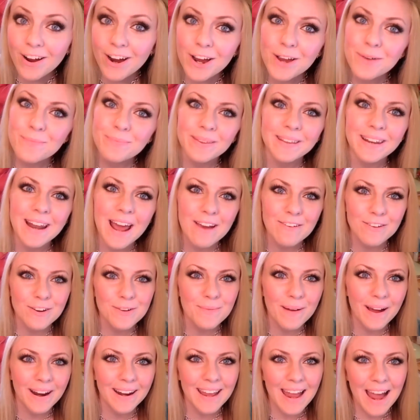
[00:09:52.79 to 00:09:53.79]
I hope that
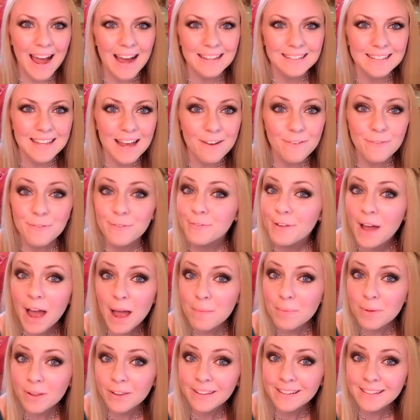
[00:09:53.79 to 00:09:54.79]
everybody has a
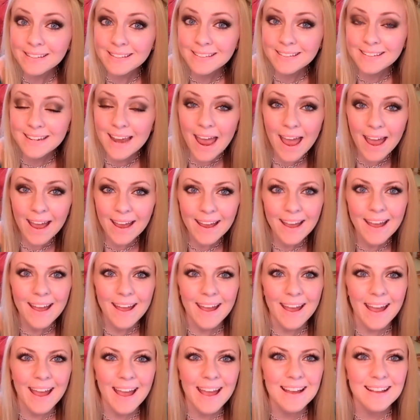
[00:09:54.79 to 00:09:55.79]
fabulous day,
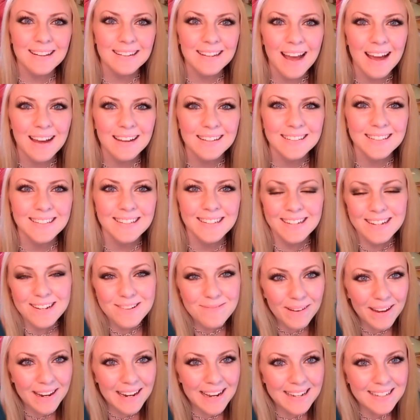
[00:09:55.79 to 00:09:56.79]
and I'll see you in
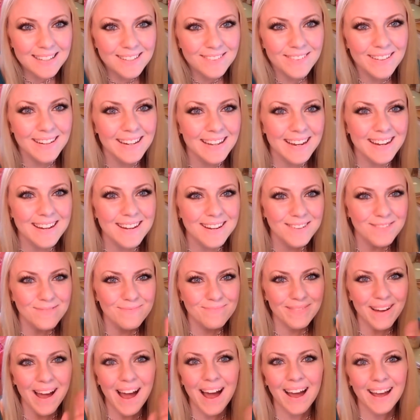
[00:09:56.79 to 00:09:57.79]
my next video.
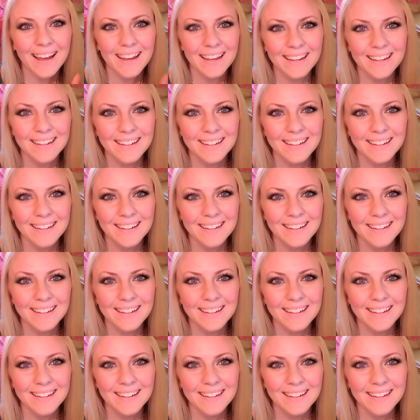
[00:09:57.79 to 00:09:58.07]
Bye.